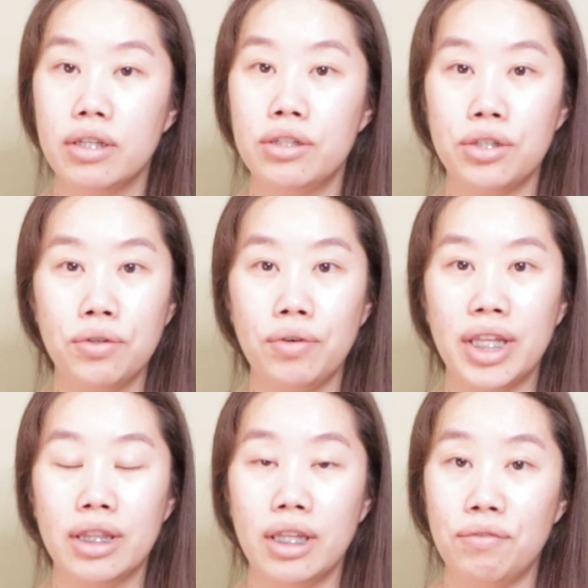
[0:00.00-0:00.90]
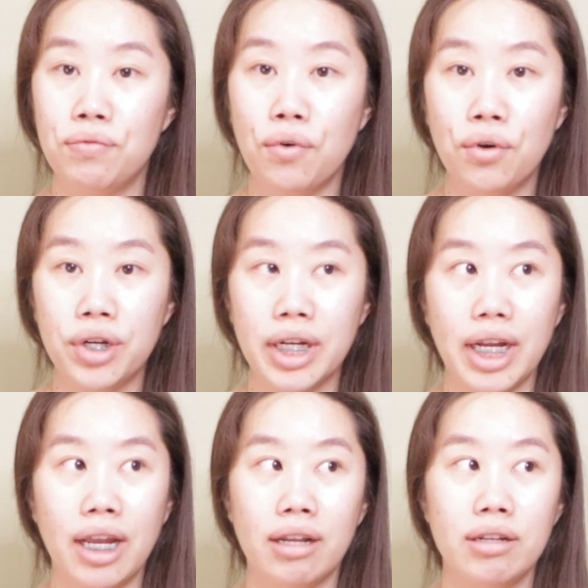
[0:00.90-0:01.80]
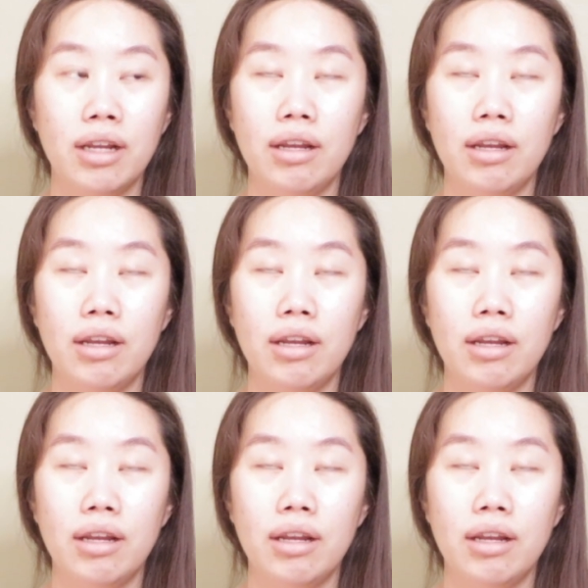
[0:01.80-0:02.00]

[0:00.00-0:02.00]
to and live for. And